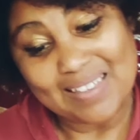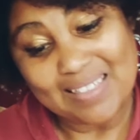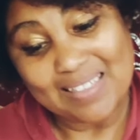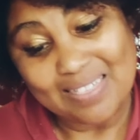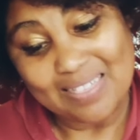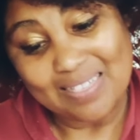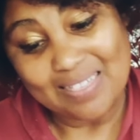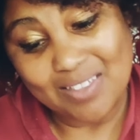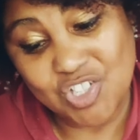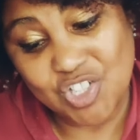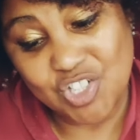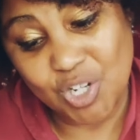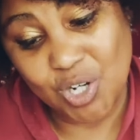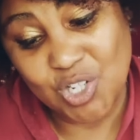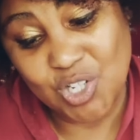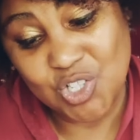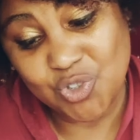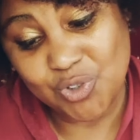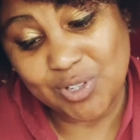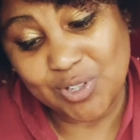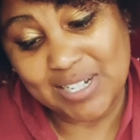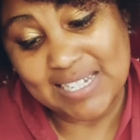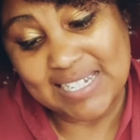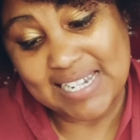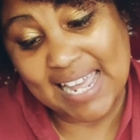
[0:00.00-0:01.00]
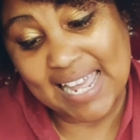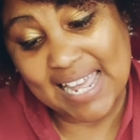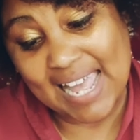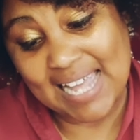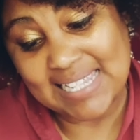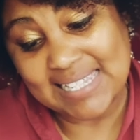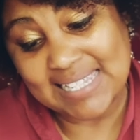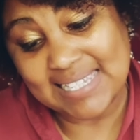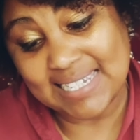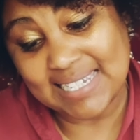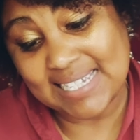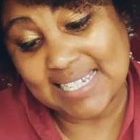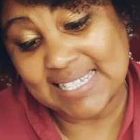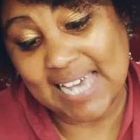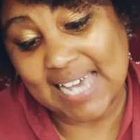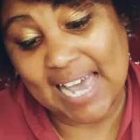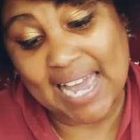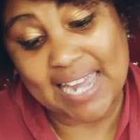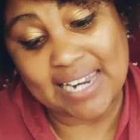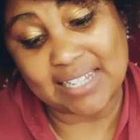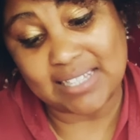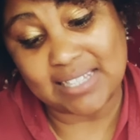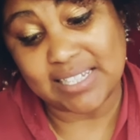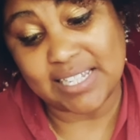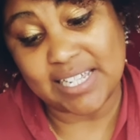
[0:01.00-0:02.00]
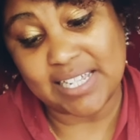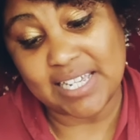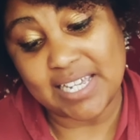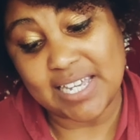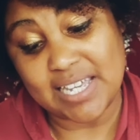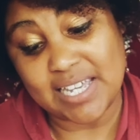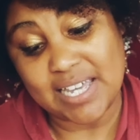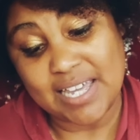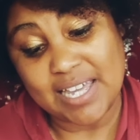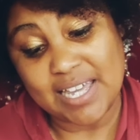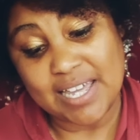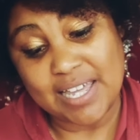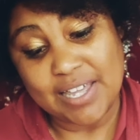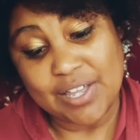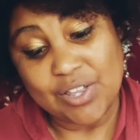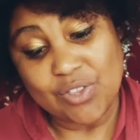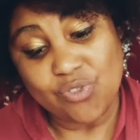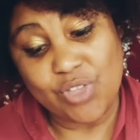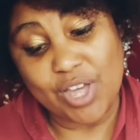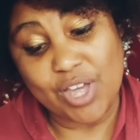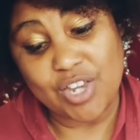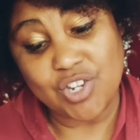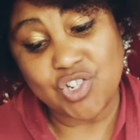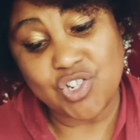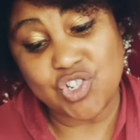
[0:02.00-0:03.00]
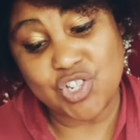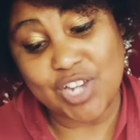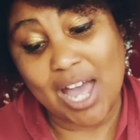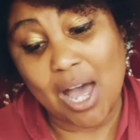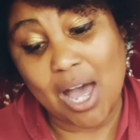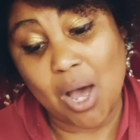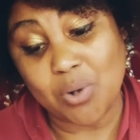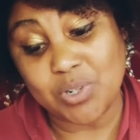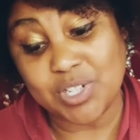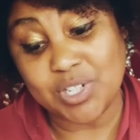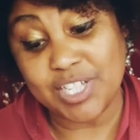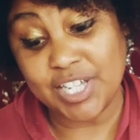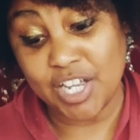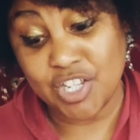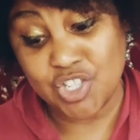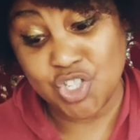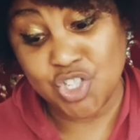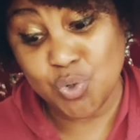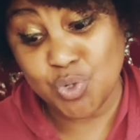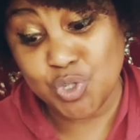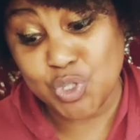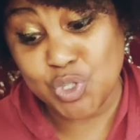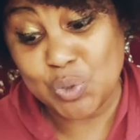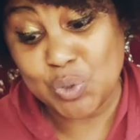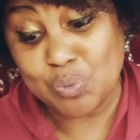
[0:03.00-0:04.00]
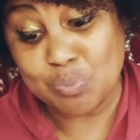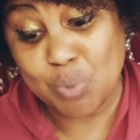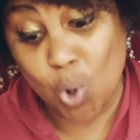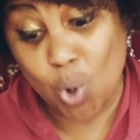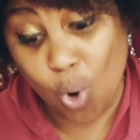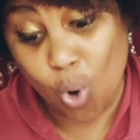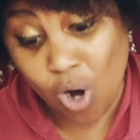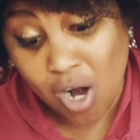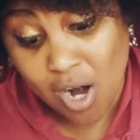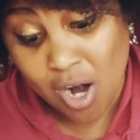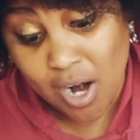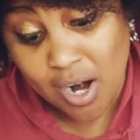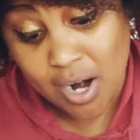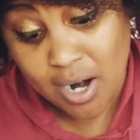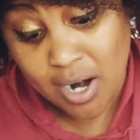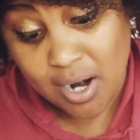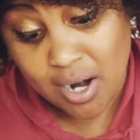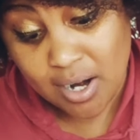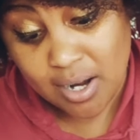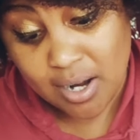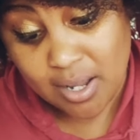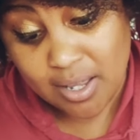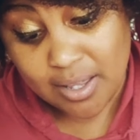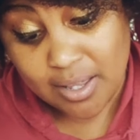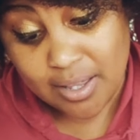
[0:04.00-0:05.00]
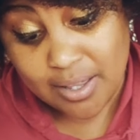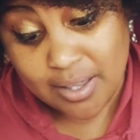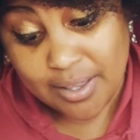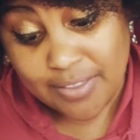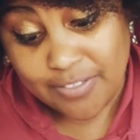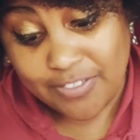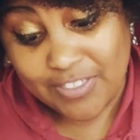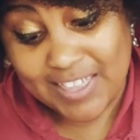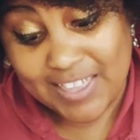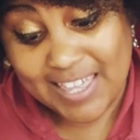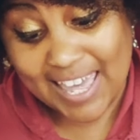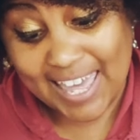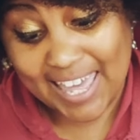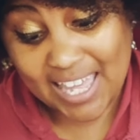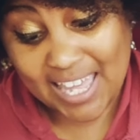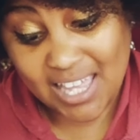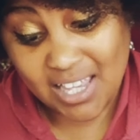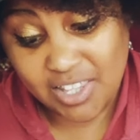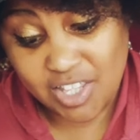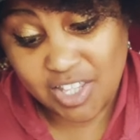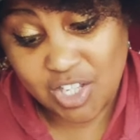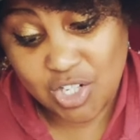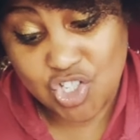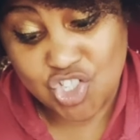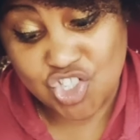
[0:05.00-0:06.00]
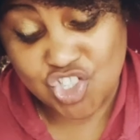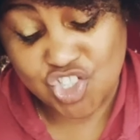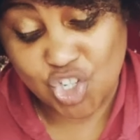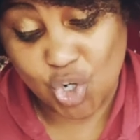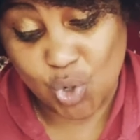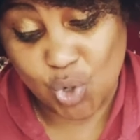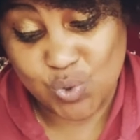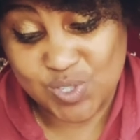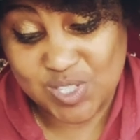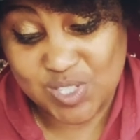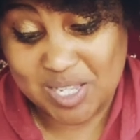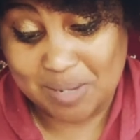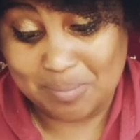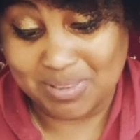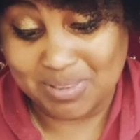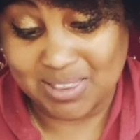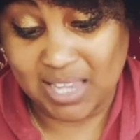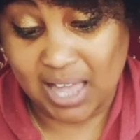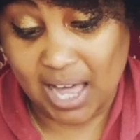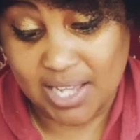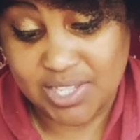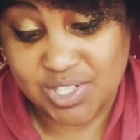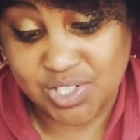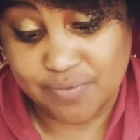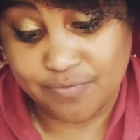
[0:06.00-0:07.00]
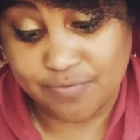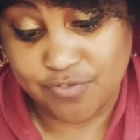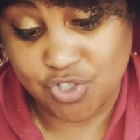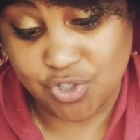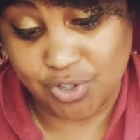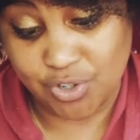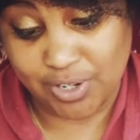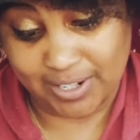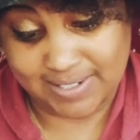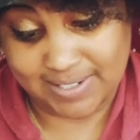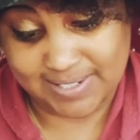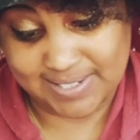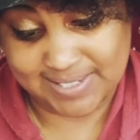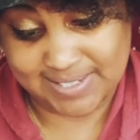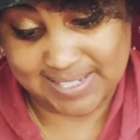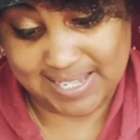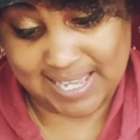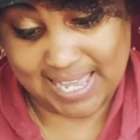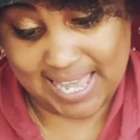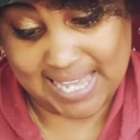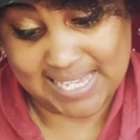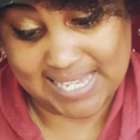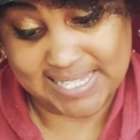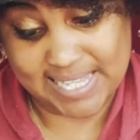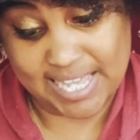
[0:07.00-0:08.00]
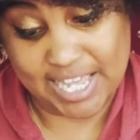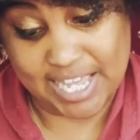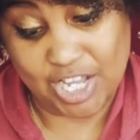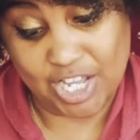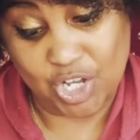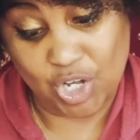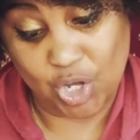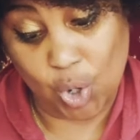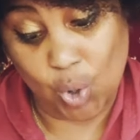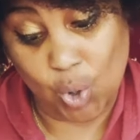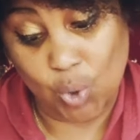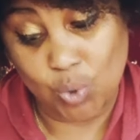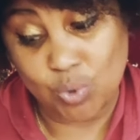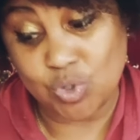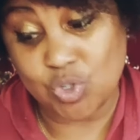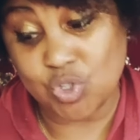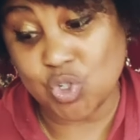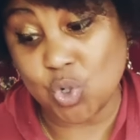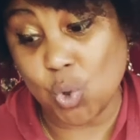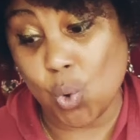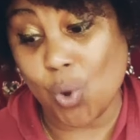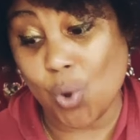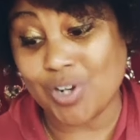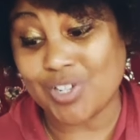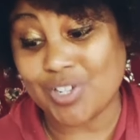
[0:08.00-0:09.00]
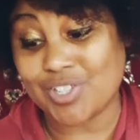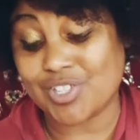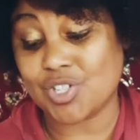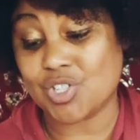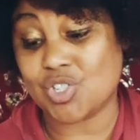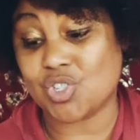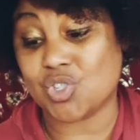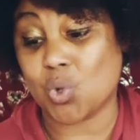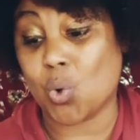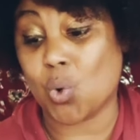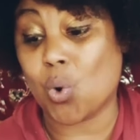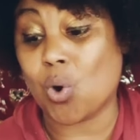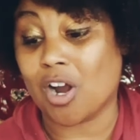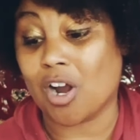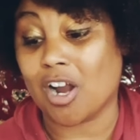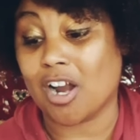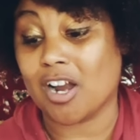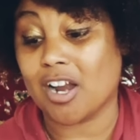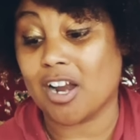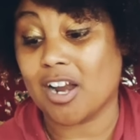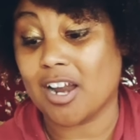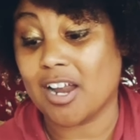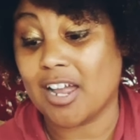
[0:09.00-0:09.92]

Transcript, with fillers: The children dance excitedly. They shout, Can you do more? The alien shows them lots of tricks as they go door to door.